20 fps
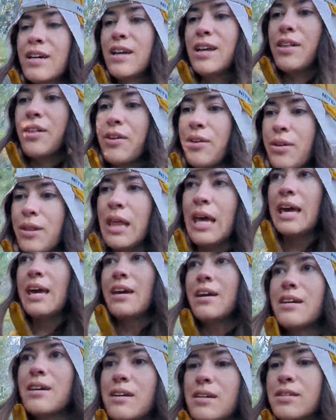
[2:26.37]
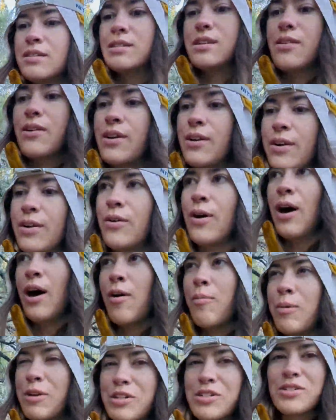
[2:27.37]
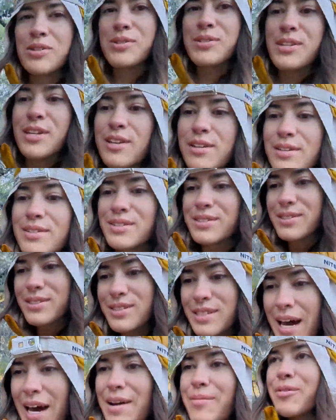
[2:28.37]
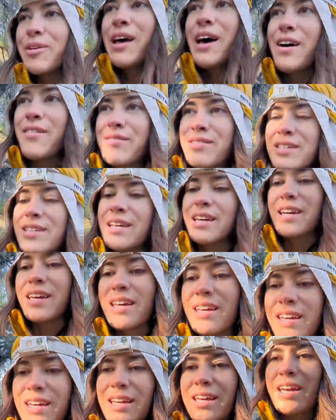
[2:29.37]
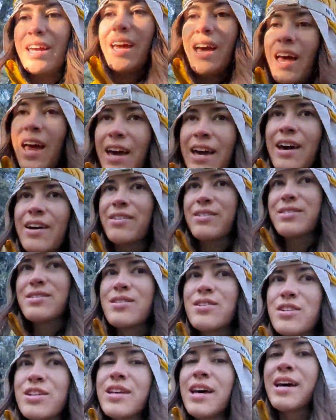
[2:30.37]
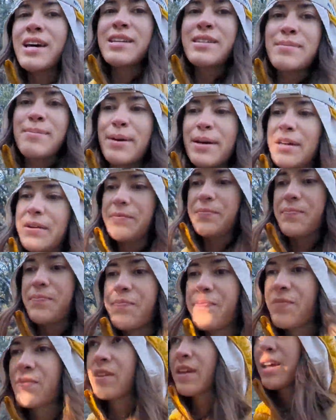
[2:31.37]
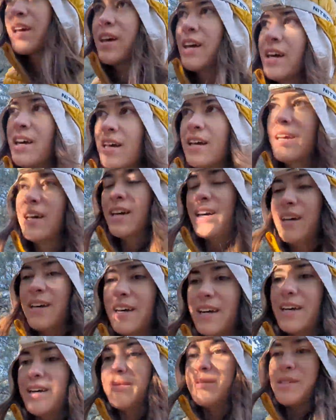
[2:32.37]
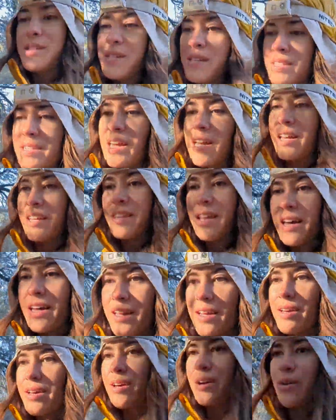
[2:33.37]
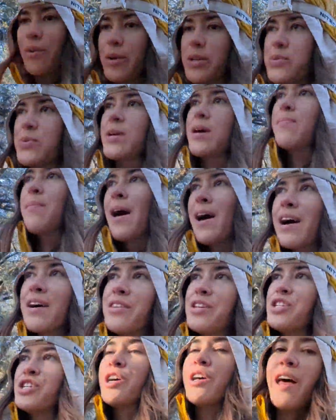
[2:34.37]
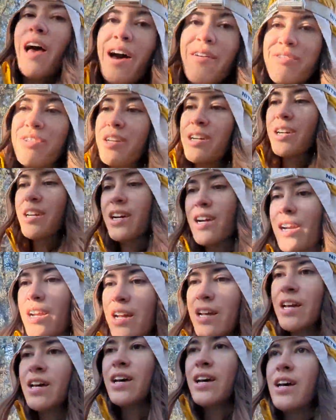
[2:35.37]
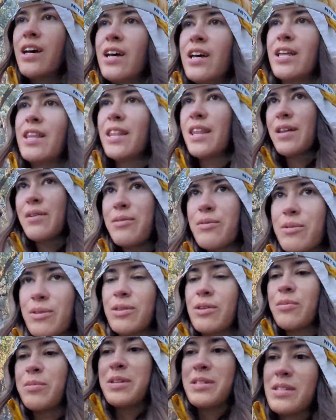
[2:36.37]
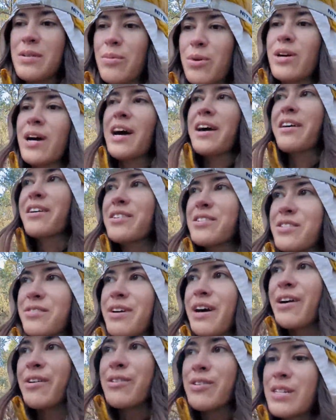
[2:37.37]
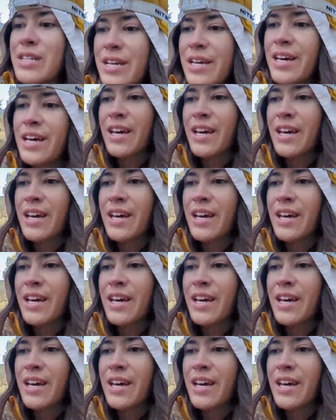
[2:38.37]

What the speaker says: a little late, so I don't know how much social time we'll have to like hang out and socialize, but I'm just excited that once we get back on the trail after, that there'll be some more hikers around.